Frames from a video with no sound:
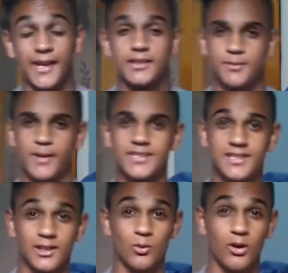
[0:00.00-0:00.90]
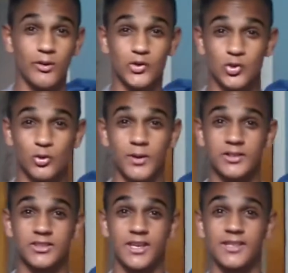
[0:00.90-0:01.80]
So basically what I want to talk about
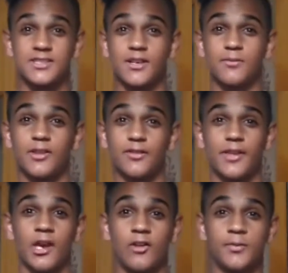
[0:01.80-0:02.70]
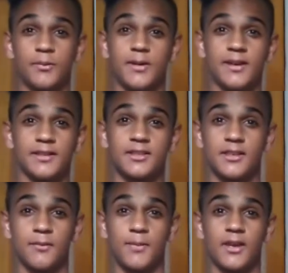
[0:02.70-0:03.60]
today is something that I've been meaning
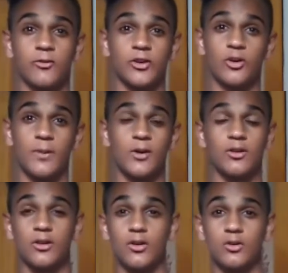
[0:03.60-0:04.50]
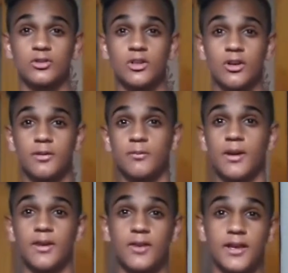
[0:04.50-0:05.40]
to make a video about in a long time,
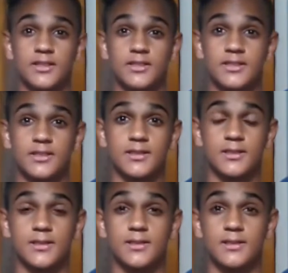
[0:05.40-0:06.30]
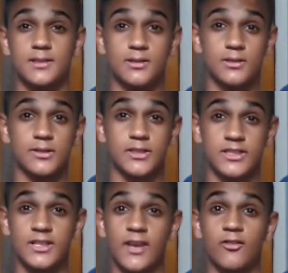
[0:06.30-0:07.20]
and that's the
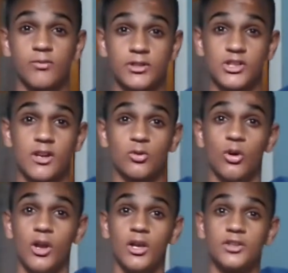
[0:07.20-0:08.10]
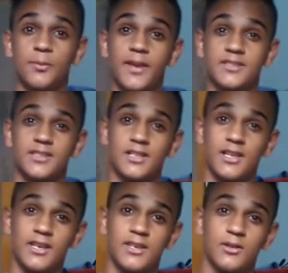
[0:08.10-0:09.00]
state of my channel. So
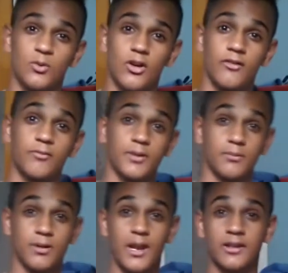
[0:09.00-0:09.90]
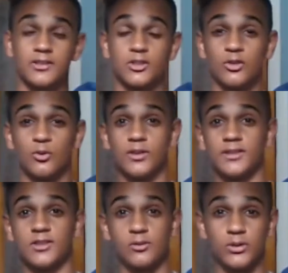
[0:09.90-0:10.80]
basically what I've been planning to do
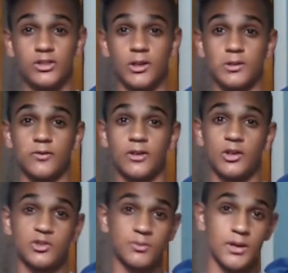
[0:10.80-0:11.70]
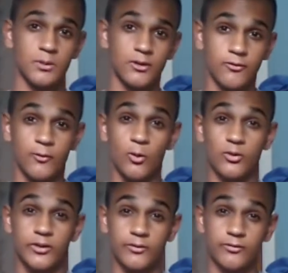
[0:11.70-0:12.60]
is three types of videos, maybe a
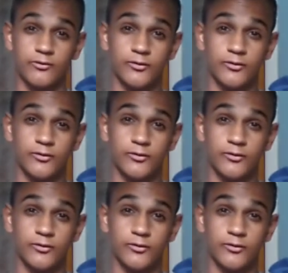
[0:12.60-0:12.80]
fourth if